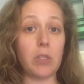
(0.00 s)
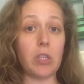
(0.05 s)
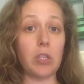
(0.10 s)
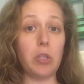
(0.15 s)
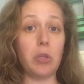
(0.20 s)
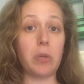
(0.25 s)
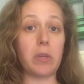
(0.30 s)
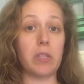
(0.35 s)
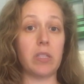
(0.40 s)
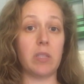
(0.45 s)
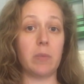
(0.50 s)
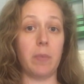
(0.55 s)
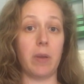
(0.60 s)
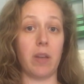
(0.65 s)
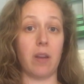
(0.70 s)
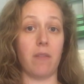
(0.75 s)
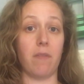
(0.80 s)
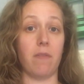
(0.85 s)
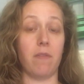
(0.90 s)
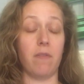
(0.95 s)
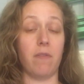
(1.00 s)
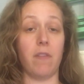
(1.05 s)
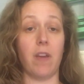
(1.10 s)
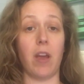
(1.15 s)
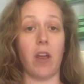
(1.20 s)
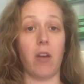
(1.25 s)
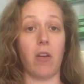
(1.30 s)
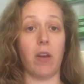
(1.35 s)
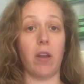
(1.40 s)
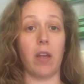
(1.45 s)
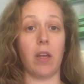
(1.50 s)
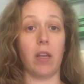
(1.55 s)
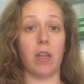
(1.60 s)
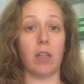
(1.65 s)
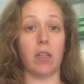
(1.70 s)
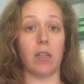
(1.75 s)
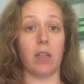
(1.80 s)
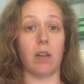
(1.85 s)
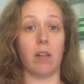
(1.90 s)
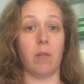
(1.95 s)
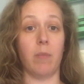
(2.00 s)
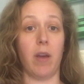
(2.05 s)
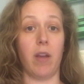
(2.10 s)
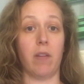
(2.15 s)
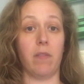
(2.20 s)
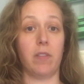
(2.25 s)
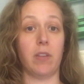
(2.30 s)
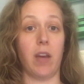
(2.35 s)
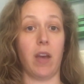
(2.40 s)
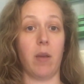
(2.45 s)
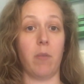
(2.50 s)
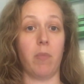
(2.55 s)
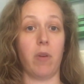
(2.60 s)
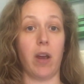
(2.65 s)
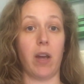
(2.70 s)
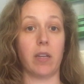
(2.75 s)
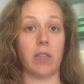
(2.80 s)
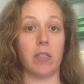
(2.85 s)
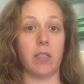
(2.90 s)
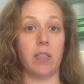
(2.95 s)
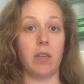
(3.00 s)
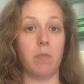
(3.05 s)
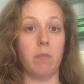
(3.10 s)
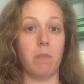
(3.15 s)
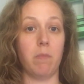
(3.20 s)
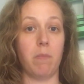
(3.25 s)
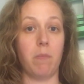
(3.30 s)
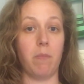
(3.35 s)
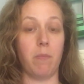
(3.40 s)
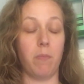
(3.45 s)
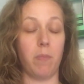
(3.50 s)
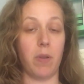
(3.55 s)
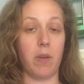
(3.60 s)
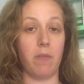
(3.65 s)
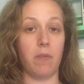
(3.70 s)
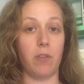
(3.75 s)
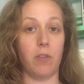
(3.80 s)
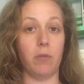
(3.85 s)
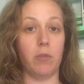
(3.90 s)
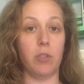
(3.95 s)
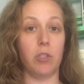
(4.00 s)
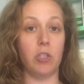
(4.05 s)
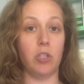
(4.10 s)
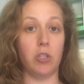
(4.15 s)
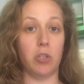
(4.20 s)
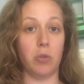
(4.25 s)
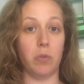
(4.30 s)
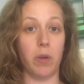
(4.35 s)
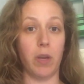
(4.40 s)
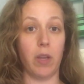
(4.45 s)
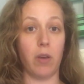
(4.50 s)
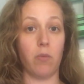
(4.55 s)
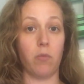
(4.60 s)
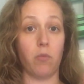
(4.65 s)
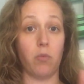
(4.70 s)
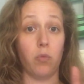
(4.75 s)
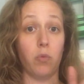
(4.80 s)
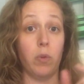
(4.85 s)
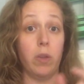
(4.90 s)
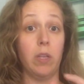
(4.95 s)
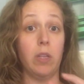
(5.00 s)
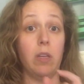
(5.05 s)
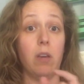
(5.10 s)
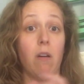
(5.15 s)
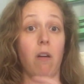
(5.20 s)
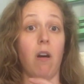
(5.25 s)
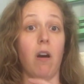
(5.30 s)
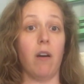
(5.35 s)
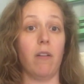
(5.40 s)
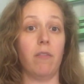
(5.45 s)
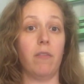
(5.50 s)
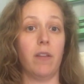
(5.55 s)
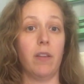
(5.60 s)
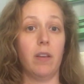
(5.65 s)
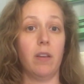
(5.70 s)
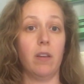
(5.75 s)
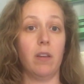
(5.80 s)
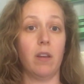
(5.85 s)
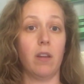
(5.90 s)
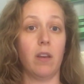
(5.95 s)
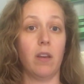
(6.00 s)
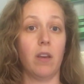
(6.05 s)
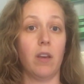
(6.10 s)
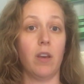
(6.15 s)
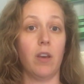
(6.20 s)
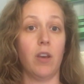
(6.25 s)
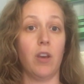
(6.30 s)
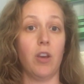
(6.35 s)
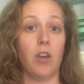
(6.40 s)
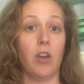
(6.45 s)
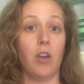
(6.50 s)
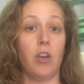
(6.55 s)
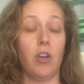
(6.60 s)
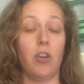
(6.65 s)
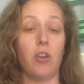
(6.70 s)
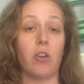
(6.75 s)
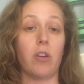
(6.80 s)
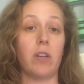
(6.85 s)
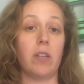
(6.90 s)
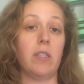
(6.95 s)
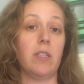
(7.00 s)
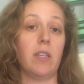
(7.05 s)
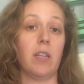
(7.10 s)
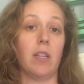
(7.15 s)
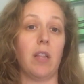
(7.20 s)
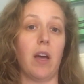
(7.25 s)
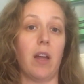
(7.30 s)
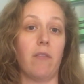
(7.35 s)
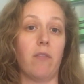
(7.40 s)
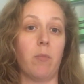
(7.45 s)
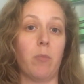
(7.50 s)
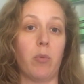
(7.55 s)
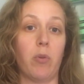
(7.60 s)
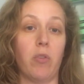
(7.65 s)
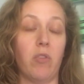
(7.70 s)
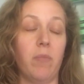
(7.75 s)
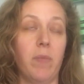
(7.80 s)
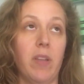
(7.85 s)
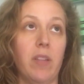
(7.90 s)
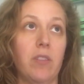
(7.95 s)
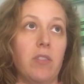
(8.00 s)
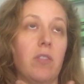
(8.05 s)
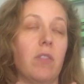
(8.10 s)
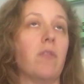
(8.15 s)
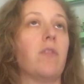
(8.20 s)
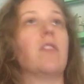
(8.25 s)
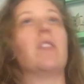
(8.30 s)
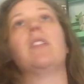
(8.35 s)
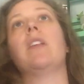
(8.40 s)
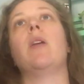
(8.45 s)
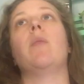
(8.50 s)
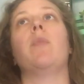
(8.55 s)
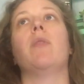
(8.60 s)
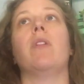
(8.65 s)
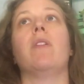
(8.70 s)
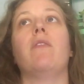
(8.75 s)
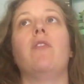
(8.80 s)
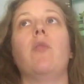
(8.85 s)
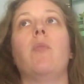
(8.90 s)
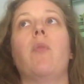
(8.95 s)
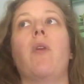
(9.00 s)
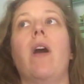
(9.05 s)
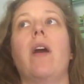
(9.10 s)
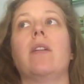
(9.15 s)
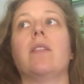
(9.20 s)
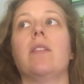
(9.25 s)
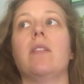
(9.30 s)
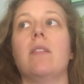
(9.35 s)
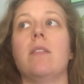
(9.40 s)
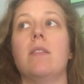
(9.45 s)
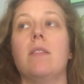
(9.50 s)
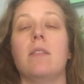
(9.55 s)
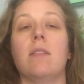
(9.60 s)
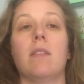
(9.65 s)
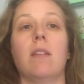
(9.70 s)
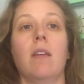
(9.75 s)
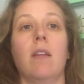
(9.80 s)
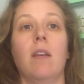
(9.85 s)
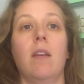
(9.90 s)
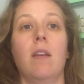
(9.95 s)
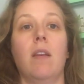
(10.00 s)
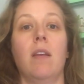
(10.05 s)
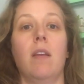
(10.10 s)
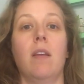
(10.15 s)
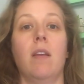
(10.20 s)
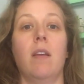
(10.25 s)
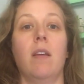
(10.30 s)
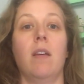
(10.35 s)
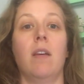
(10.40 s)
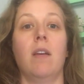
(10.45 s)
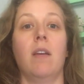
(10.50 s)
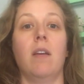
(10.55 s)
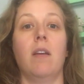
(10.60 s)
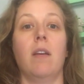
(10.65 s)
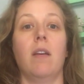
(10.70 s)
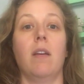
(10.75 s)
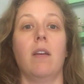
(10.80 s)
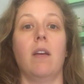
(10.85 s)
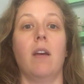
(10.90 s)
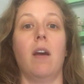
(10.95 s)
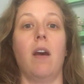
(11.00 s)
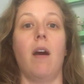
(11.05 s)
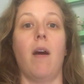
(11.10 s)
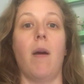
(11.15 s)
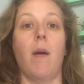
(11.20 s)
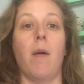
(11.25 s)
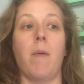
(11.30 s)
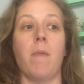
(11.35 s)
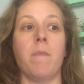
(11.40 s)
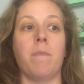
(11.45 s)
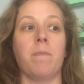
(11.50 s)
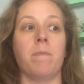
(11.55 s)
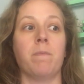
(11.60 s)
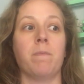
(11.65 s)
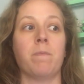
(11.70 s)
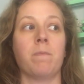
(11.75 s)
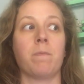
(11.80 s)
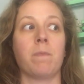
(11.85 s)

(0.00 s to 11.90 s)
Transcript: You can spend a very little amount of time practicing, but if you do it really often, you're going to see a lot of improvement. So for example, if you practice for